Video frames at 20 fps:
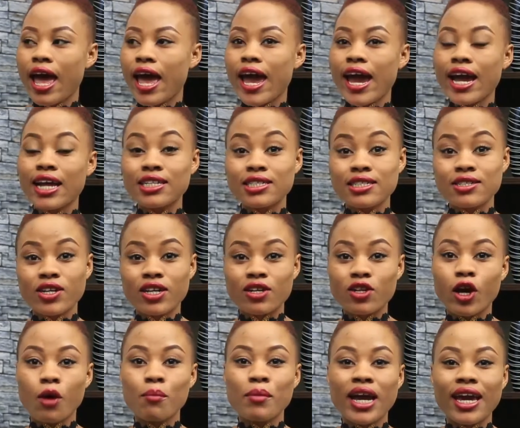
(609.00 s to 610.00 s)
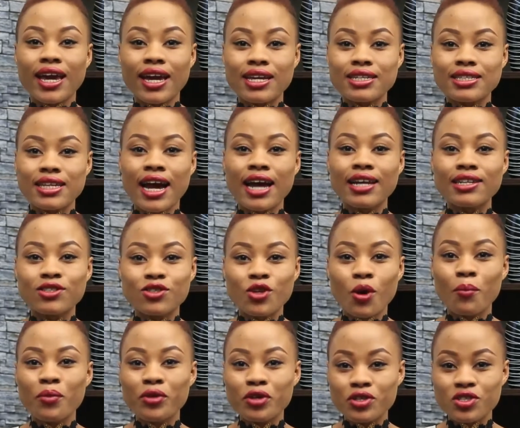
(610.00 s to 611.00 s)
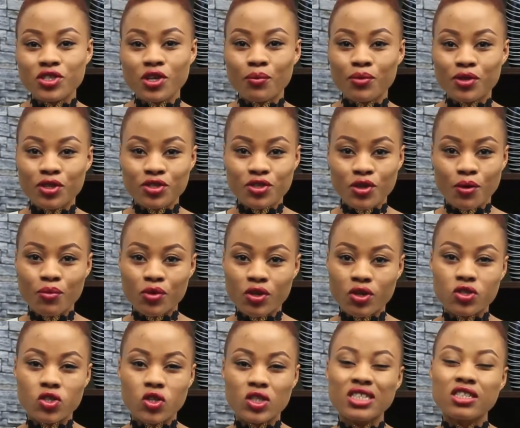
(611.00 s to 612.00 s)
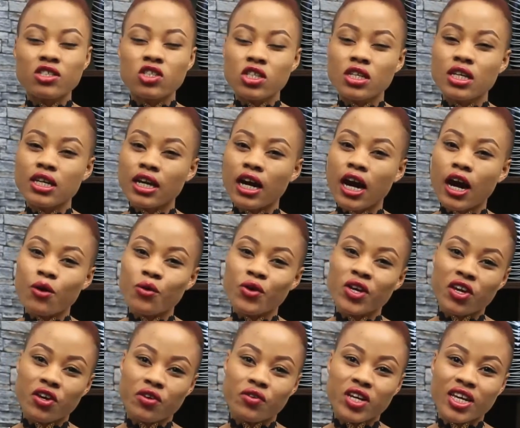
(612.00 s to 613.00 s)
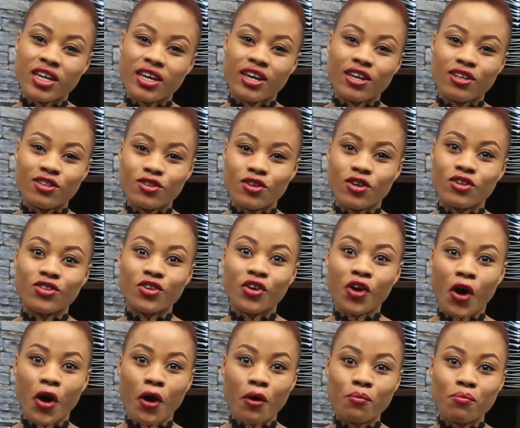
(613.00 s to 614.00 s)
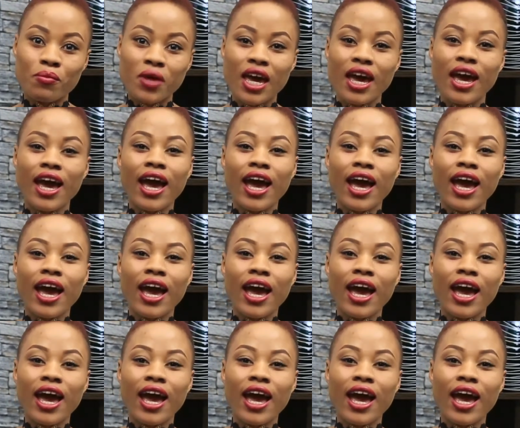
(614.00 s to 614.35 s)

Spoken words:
and you can look up my guest at www.chikaokereke.com.